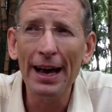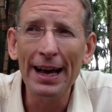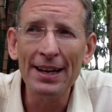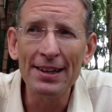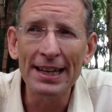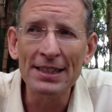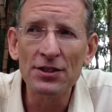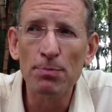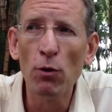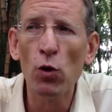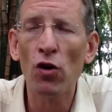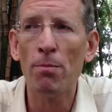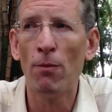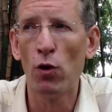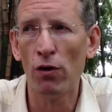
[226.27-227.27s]
it's
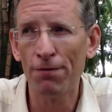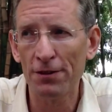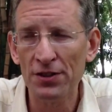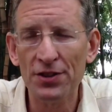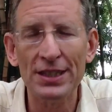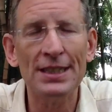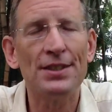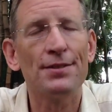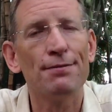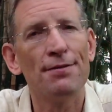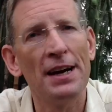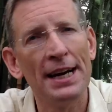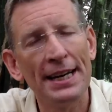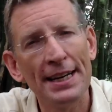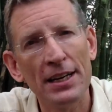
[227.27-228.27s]
more amorphous, it's
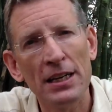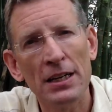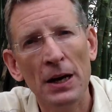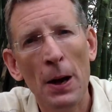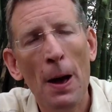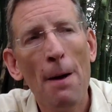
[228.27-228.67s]
vaguer,